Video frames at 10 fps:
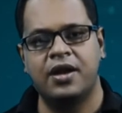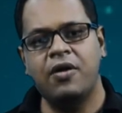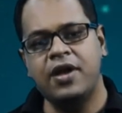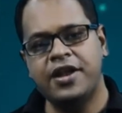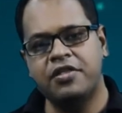
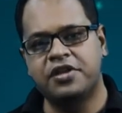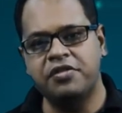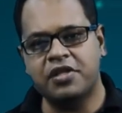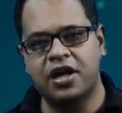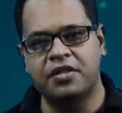Now let us
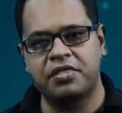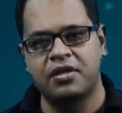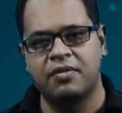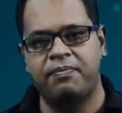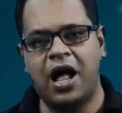discuss
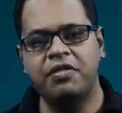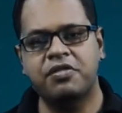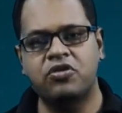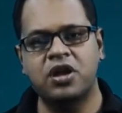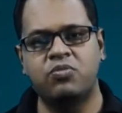
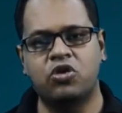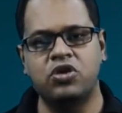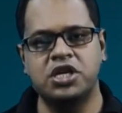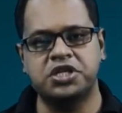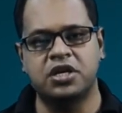pulse-coded
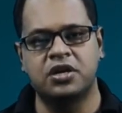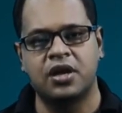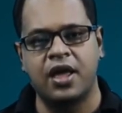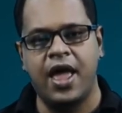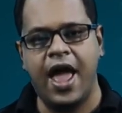modulation
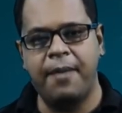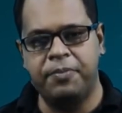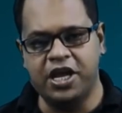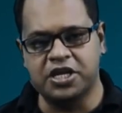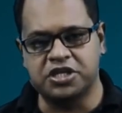
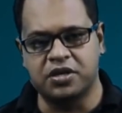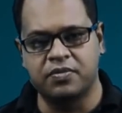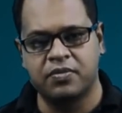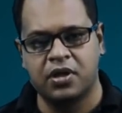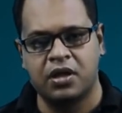application.
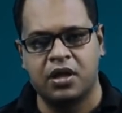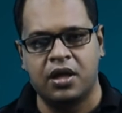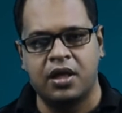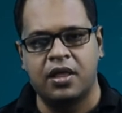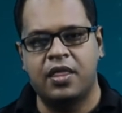
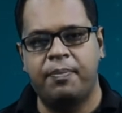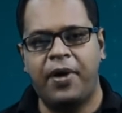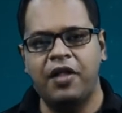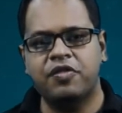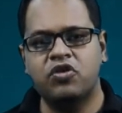The
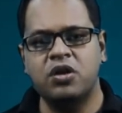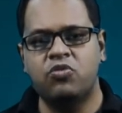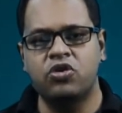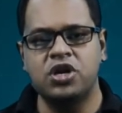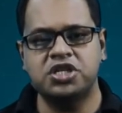pulse-coded
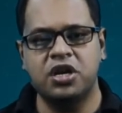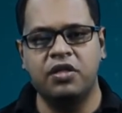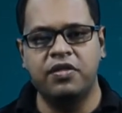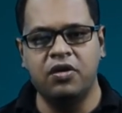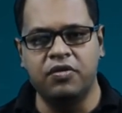modulation
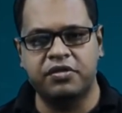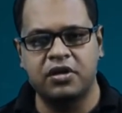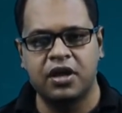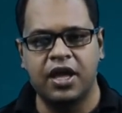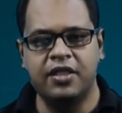is used
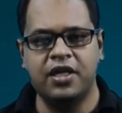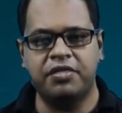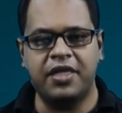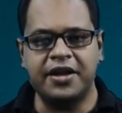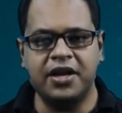in
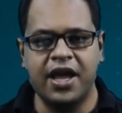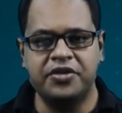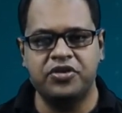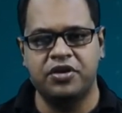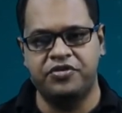the
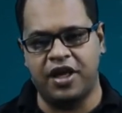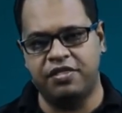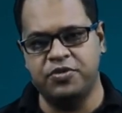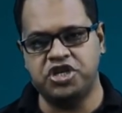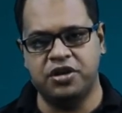satellite
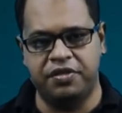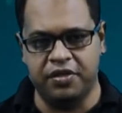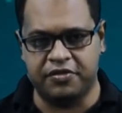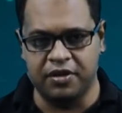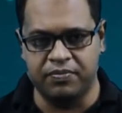transmission
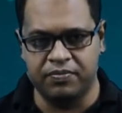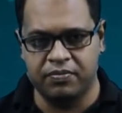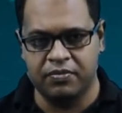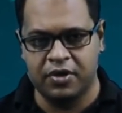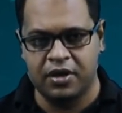system.
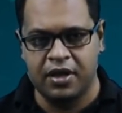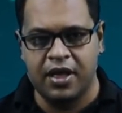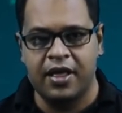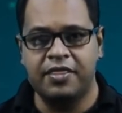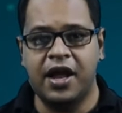
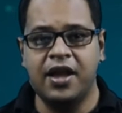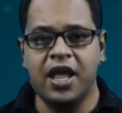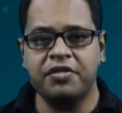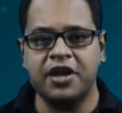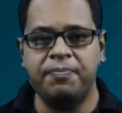The
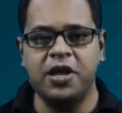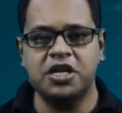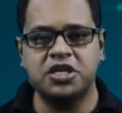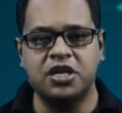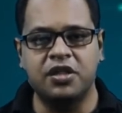next
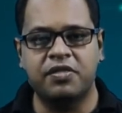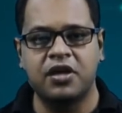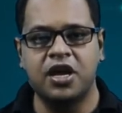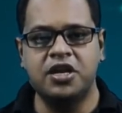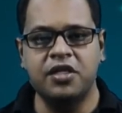application
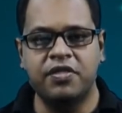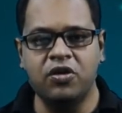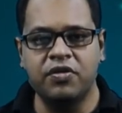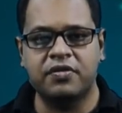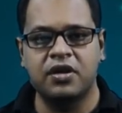is it is
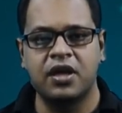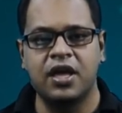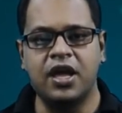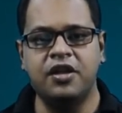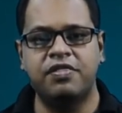used
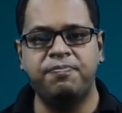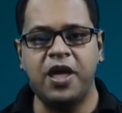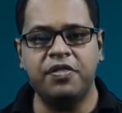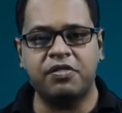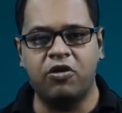in
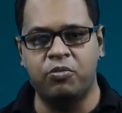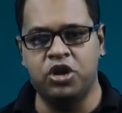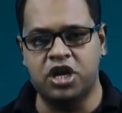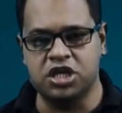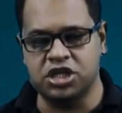space
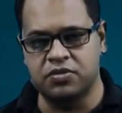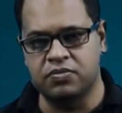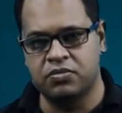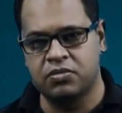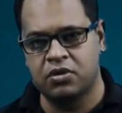communication.